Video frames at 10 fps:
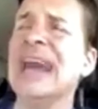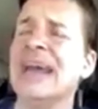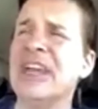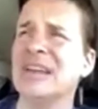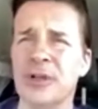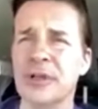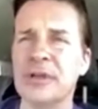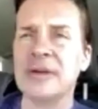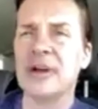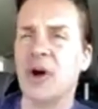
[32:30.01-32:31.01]
not having
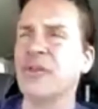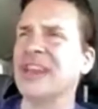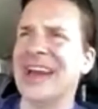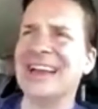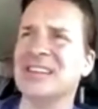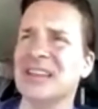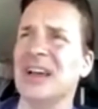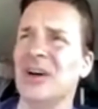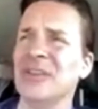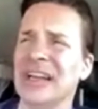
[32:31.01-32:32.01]
access to water and food
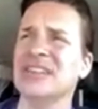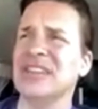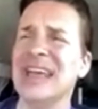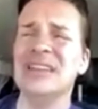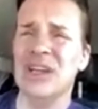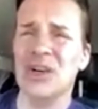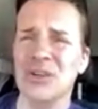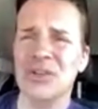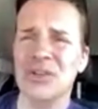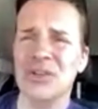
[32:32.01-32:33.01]
over the
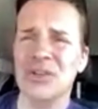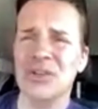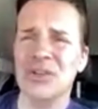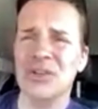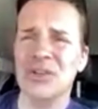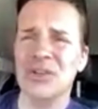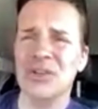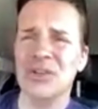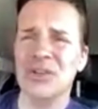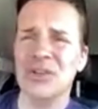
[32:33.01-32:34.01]
next year.
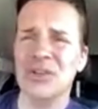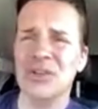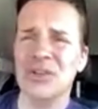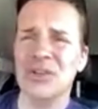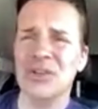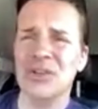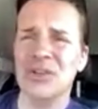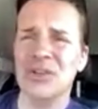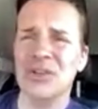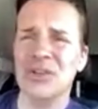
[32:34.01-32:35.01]

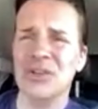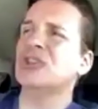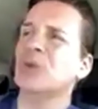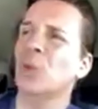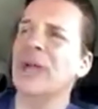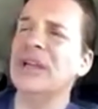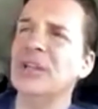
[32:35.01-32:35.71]
And when you